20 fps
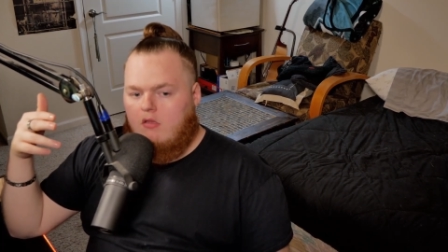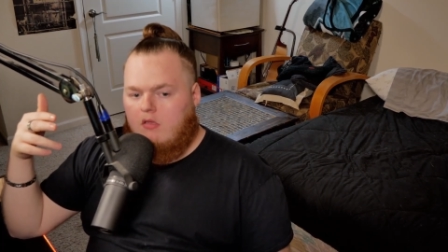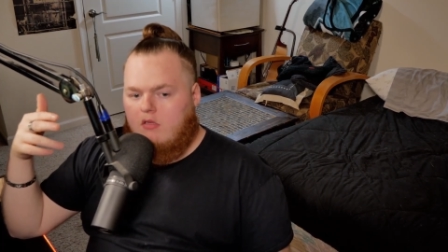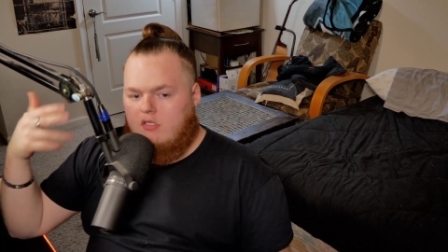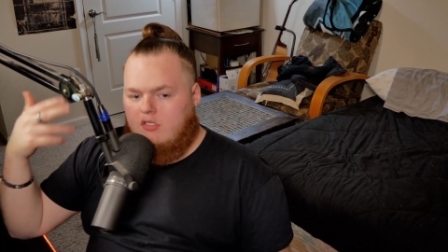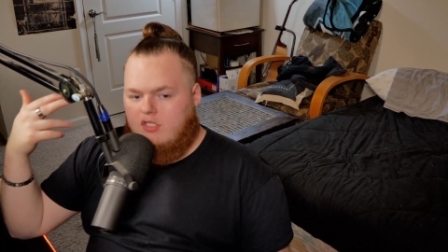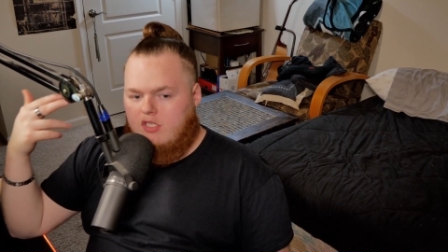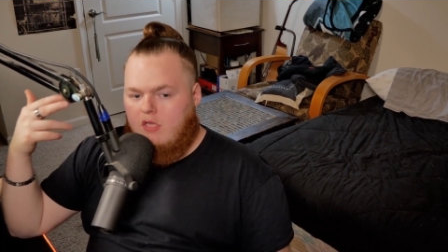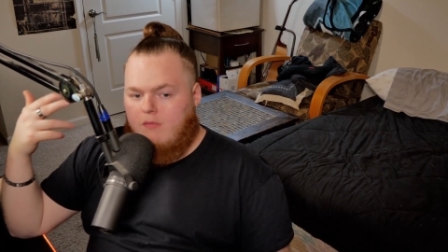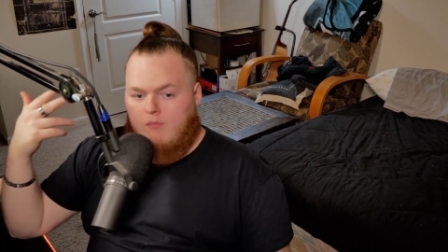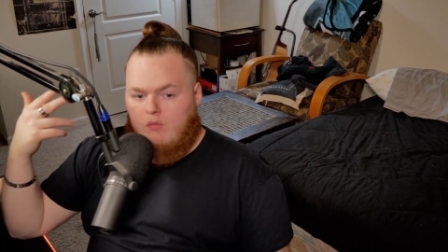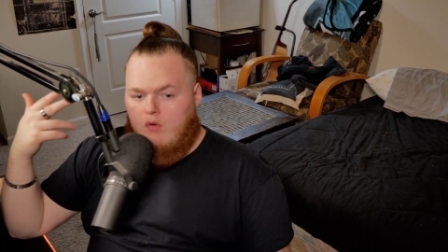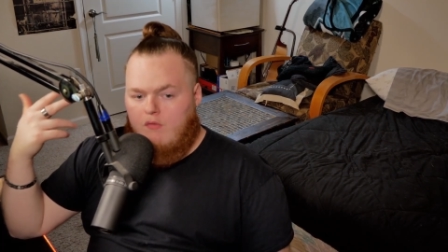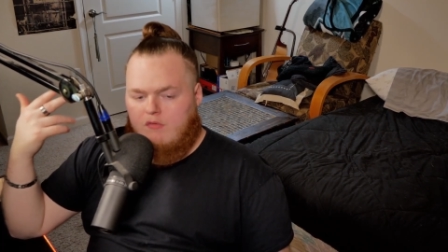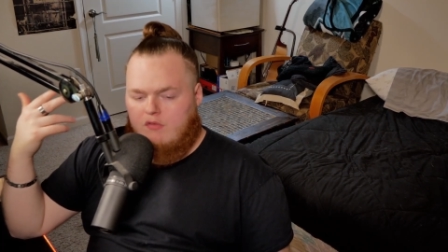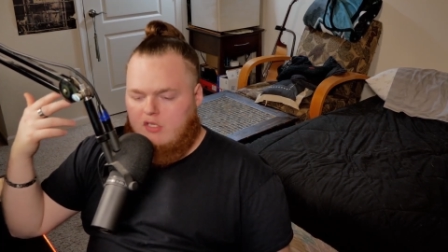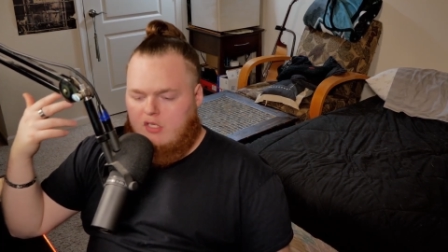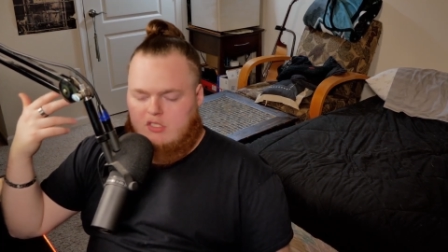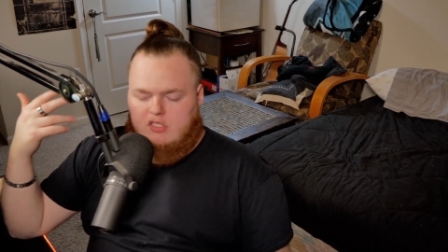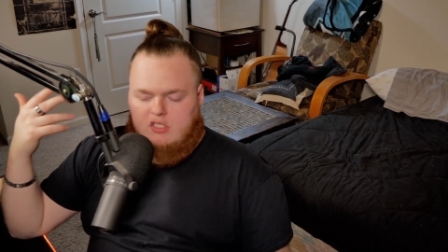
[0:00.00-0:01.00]
she
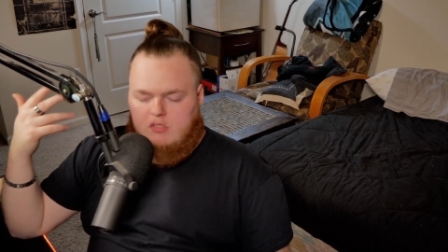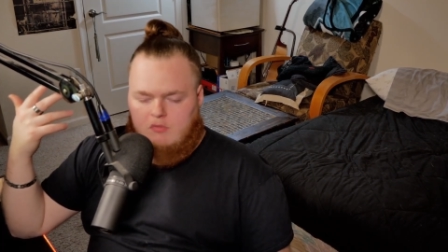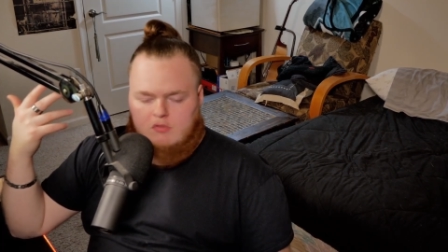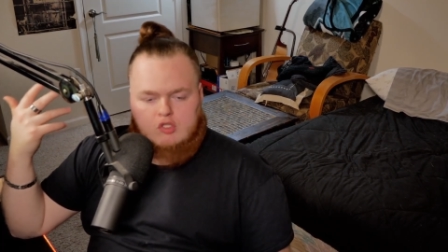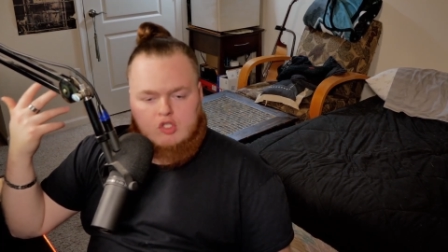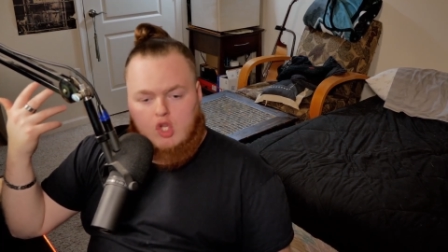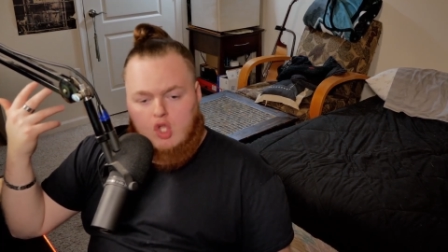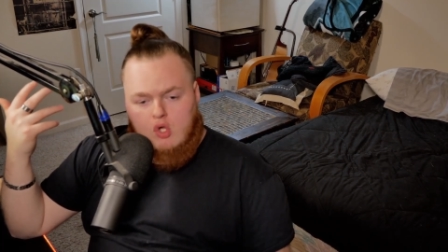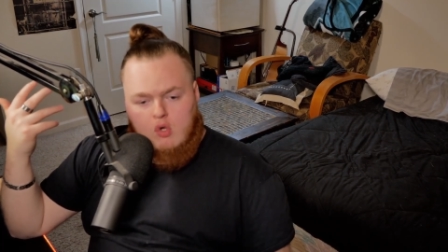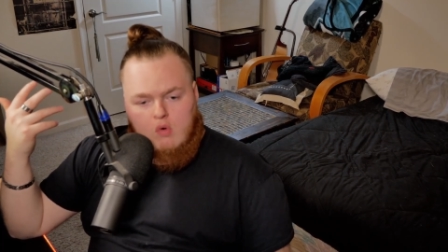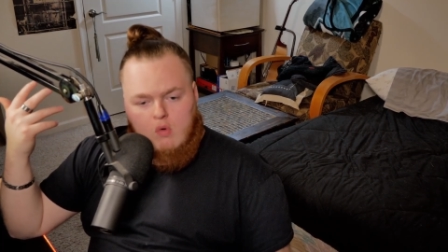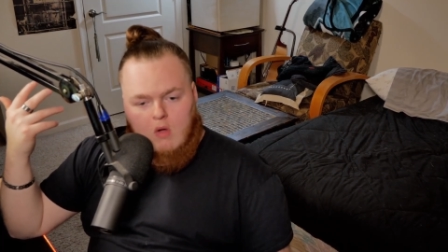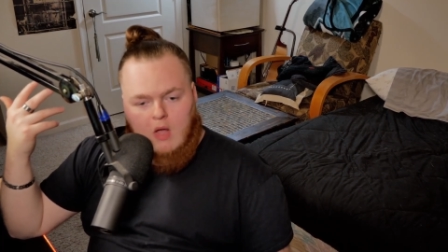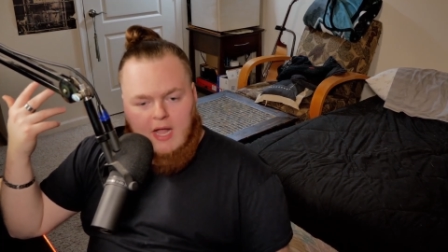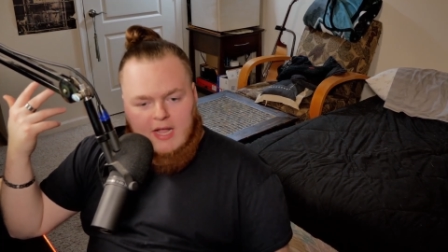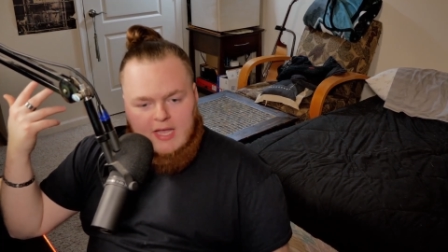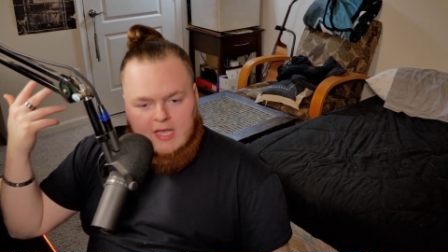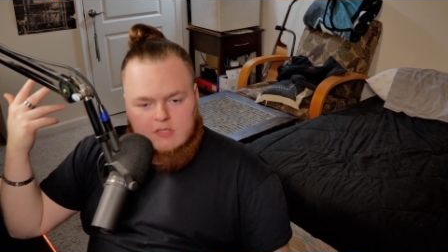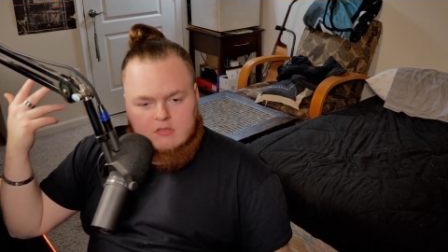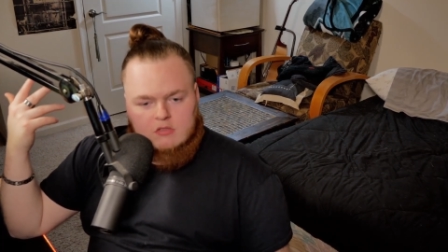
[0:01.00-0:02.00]
moved like she was new
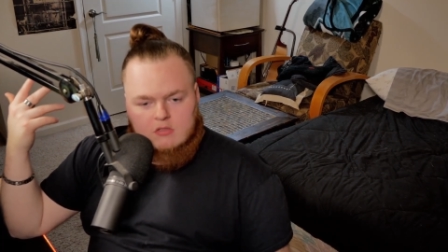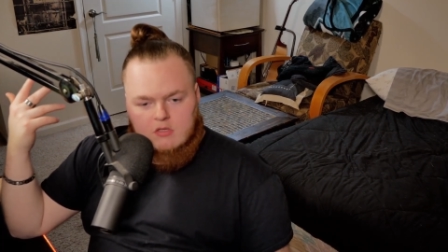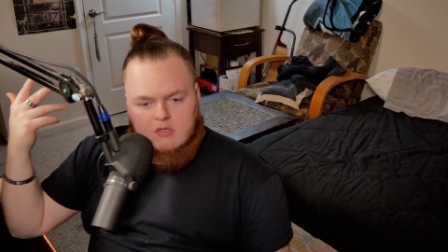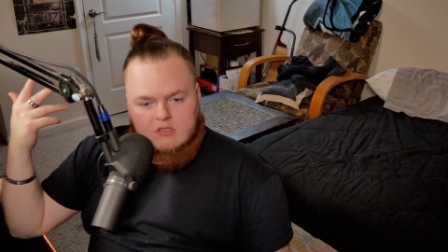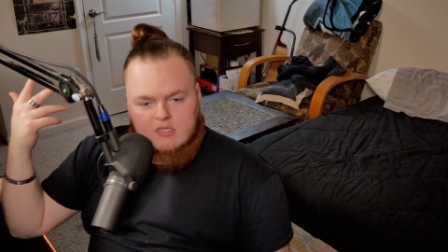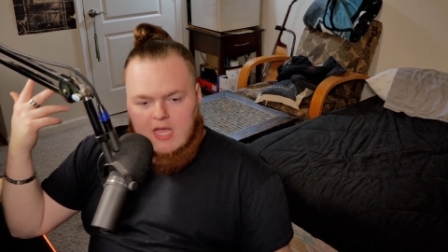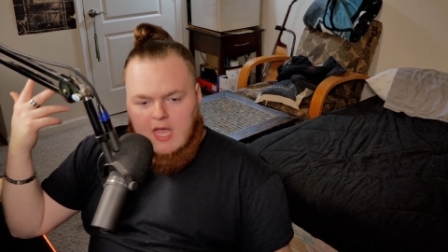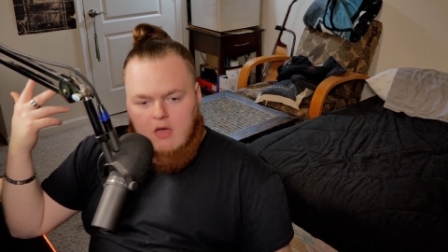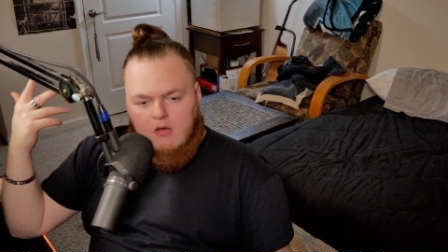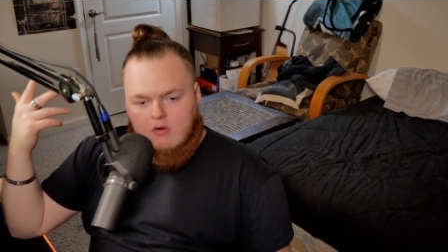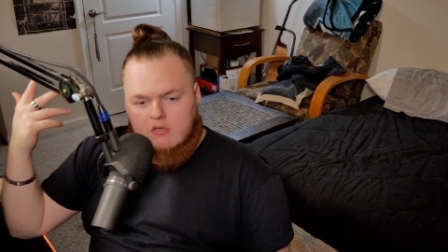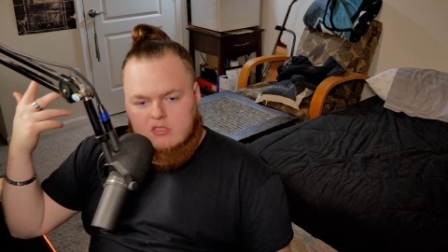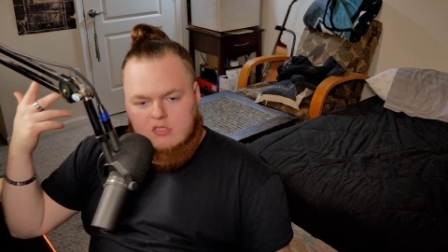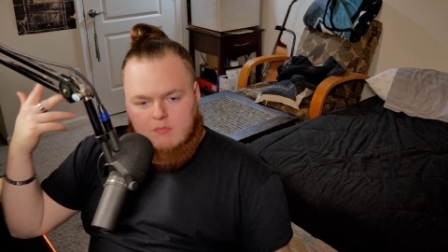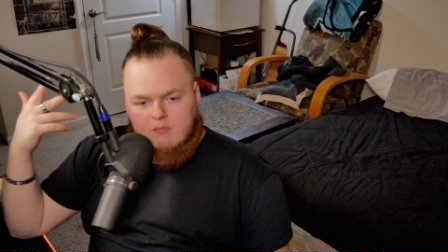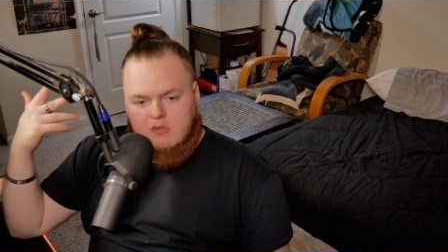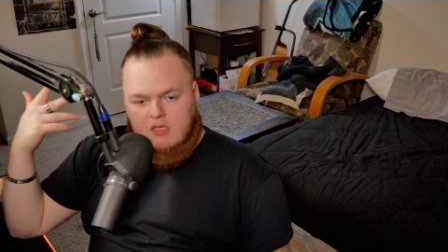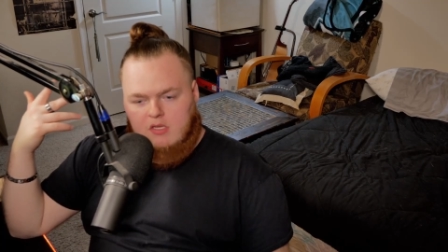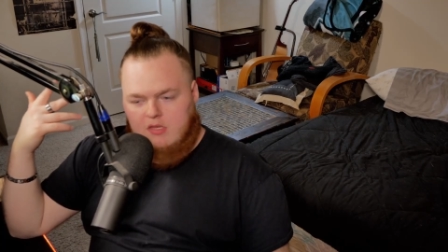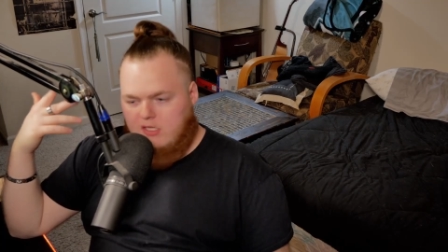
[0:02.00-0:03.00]
i guess to the town or
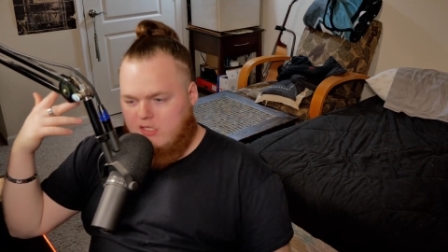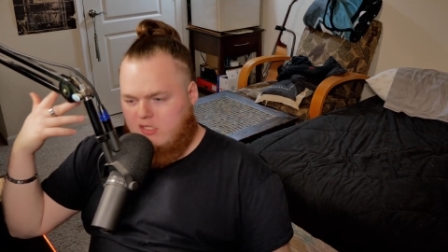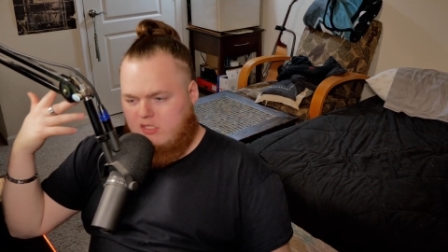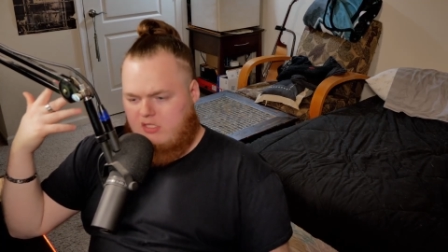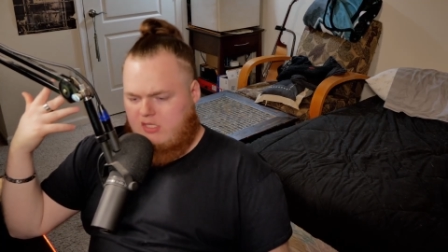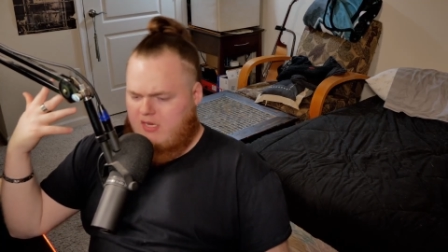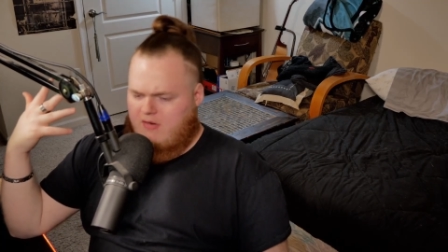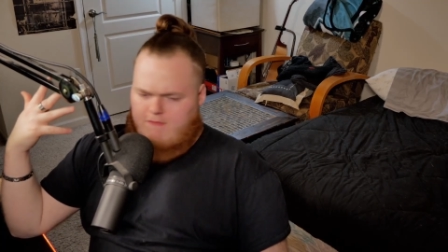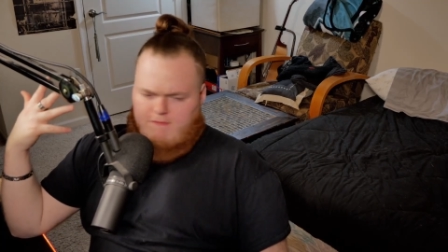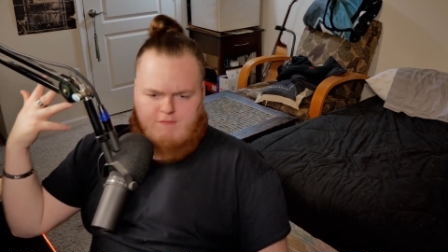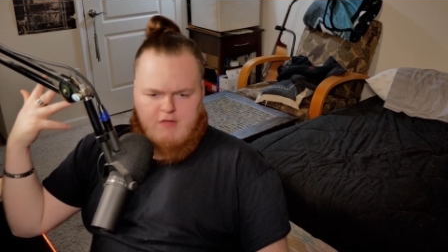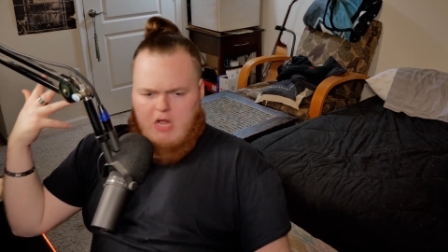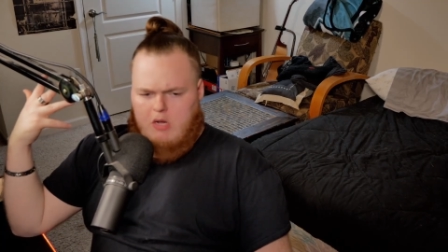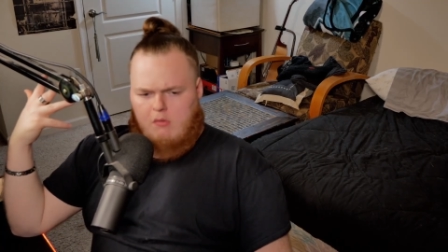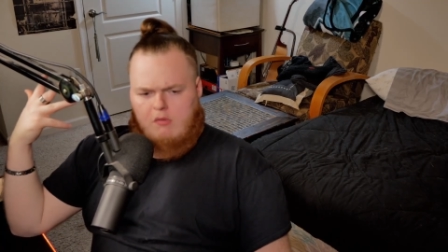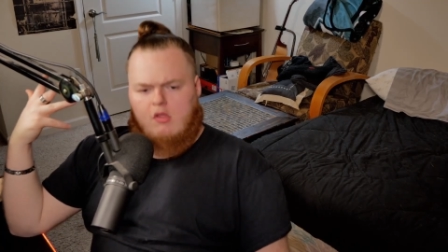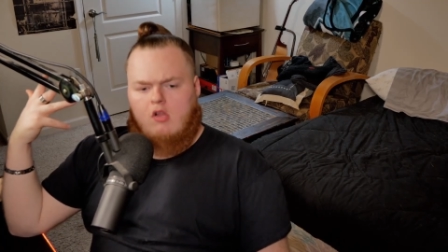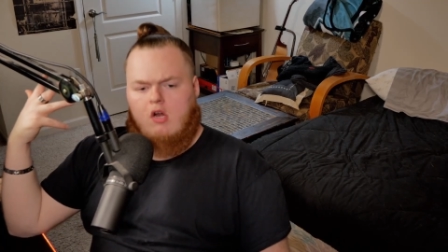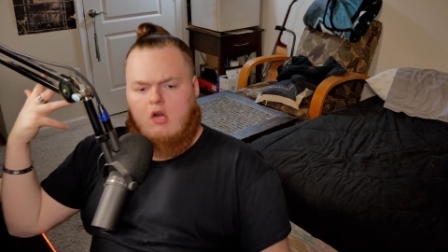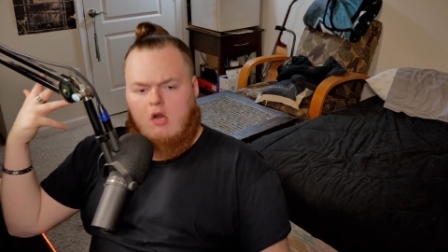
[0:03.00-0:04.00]
something they just didn't fuck
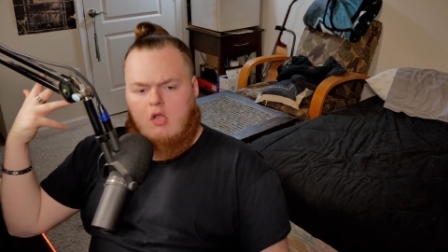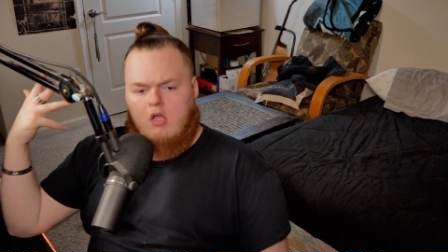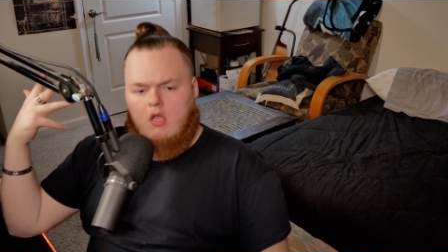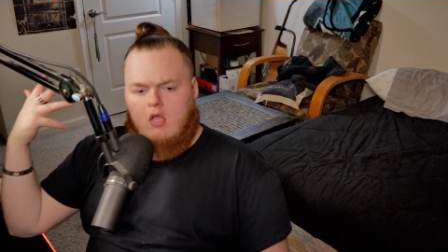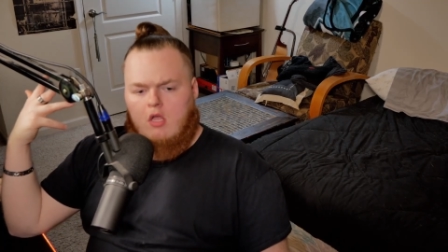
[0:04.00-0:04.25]
with her